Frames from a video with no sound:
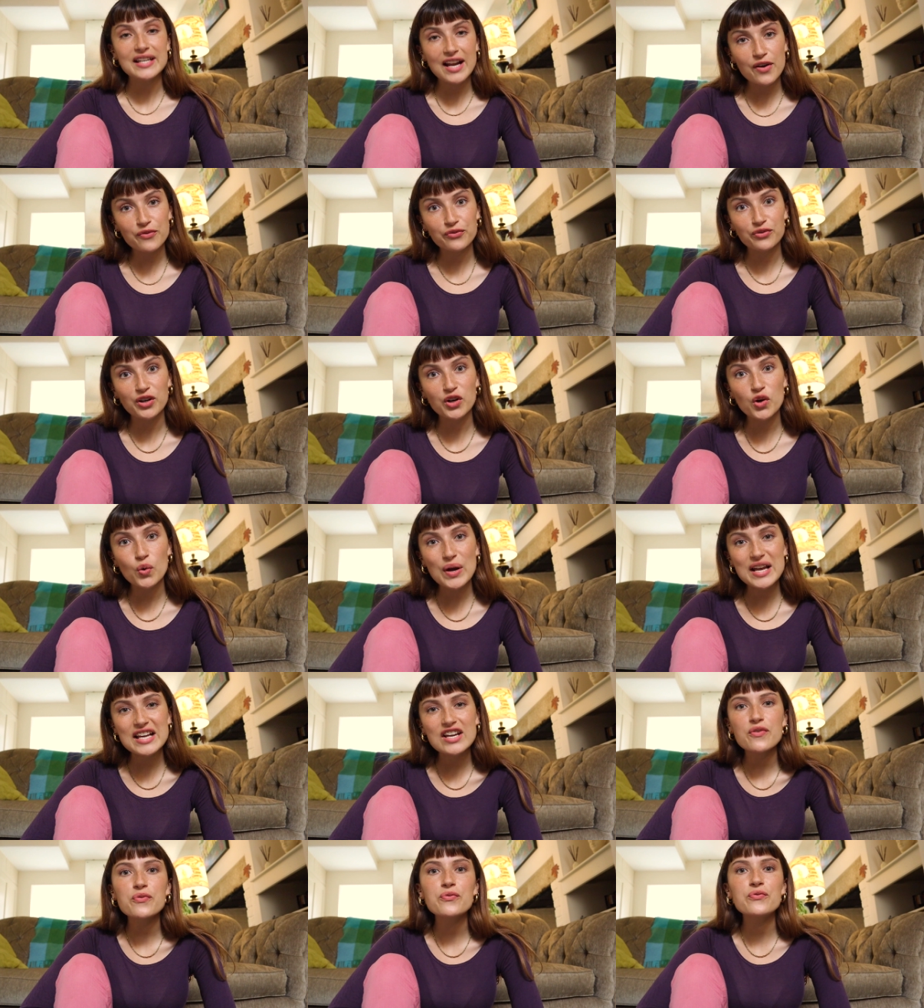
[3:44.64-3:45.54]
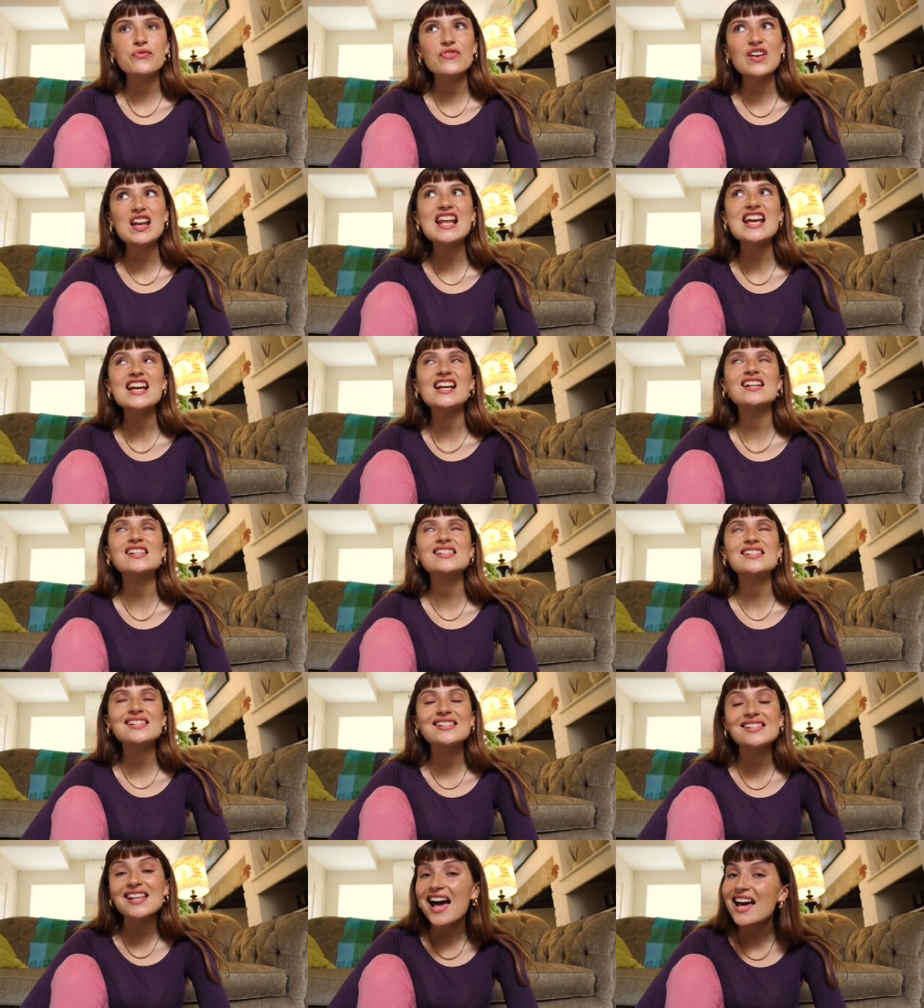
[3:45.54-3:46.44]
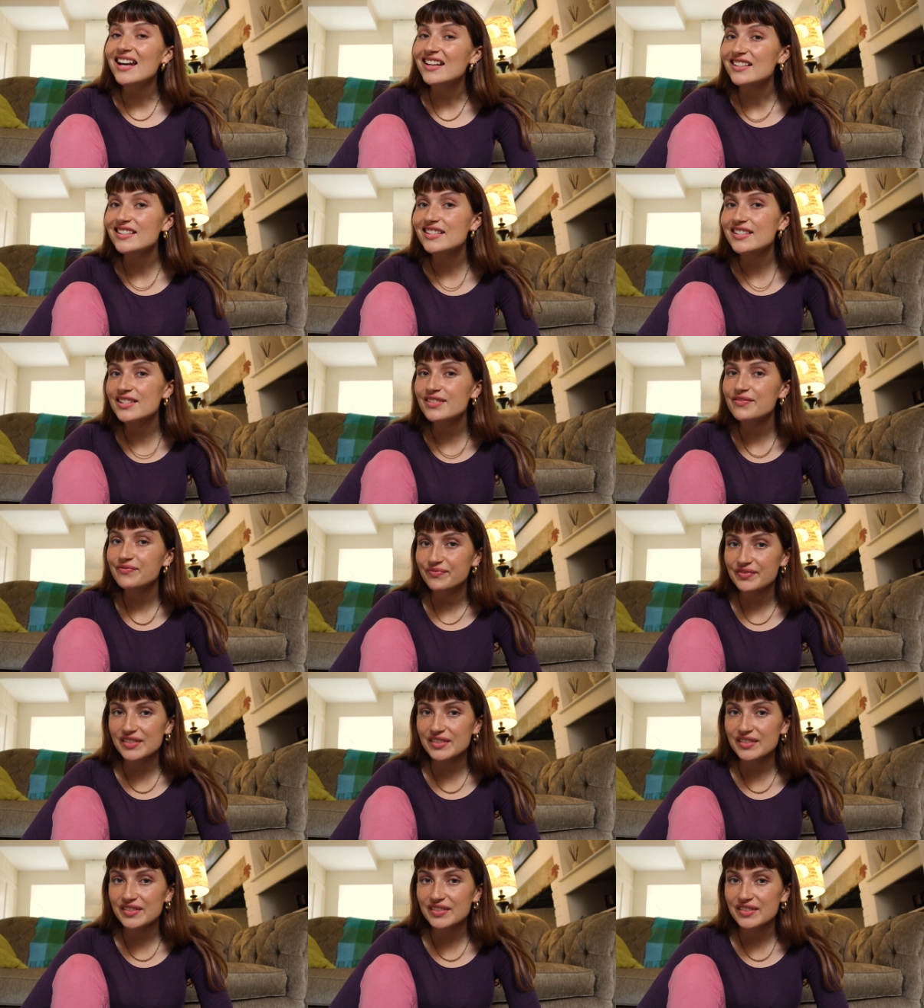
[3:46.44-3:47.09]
Now for a quick filling salad.